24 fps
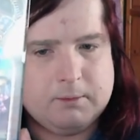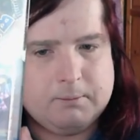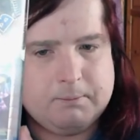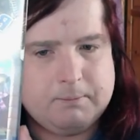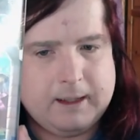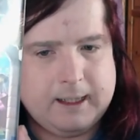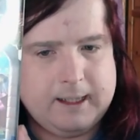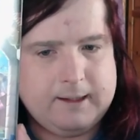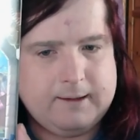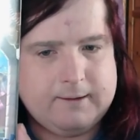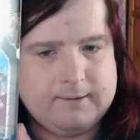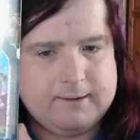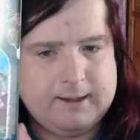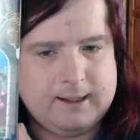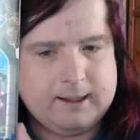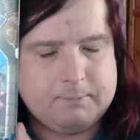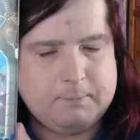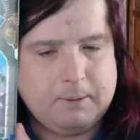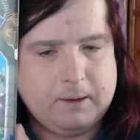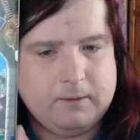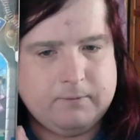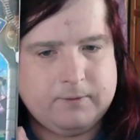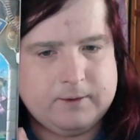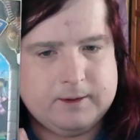Paid
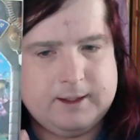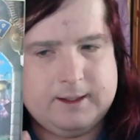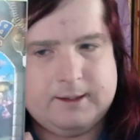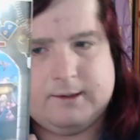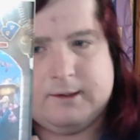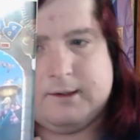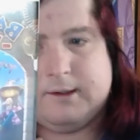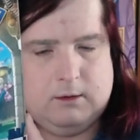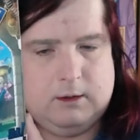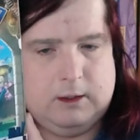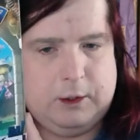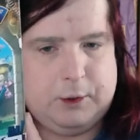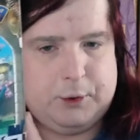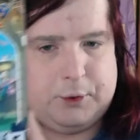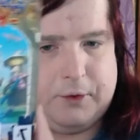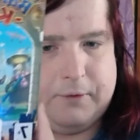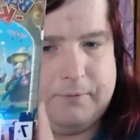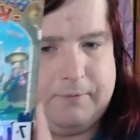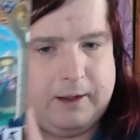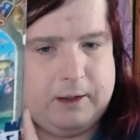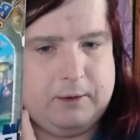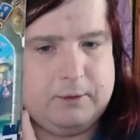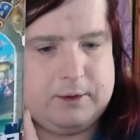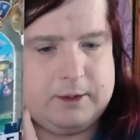£6 for this. Used a
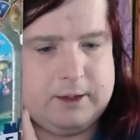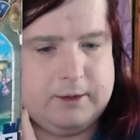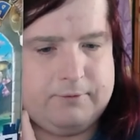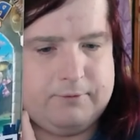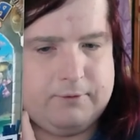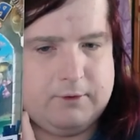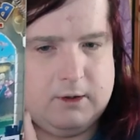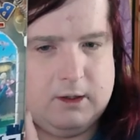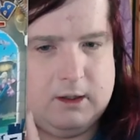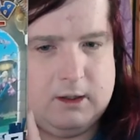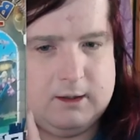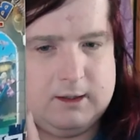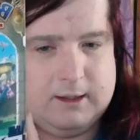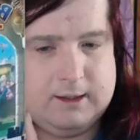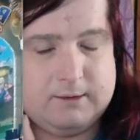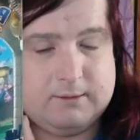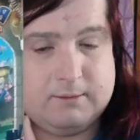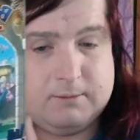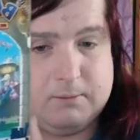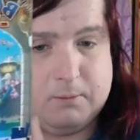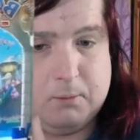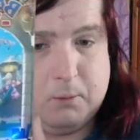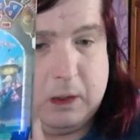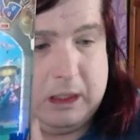voucher for this
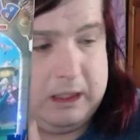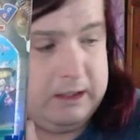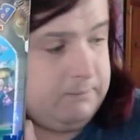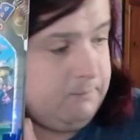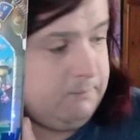one.